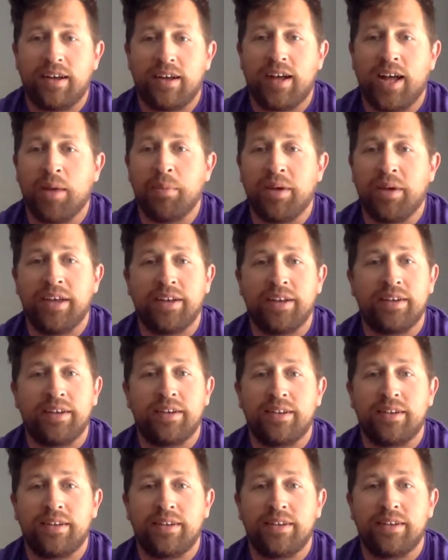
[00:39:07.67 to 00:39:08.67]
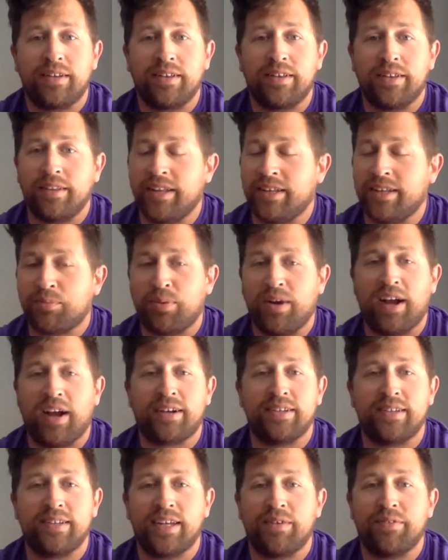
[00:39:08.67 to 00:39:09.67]
I'm in, let's
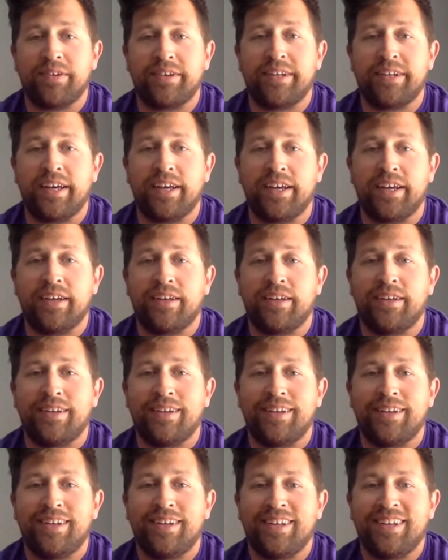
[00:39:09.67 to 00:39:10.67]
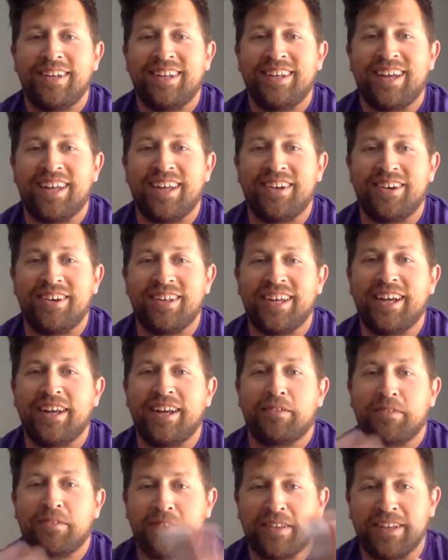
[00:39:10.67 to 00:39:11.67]
practice every day. And you're like,
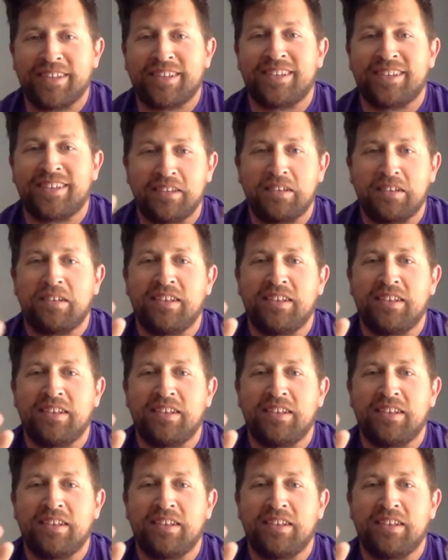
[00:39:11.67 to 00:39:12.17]
let's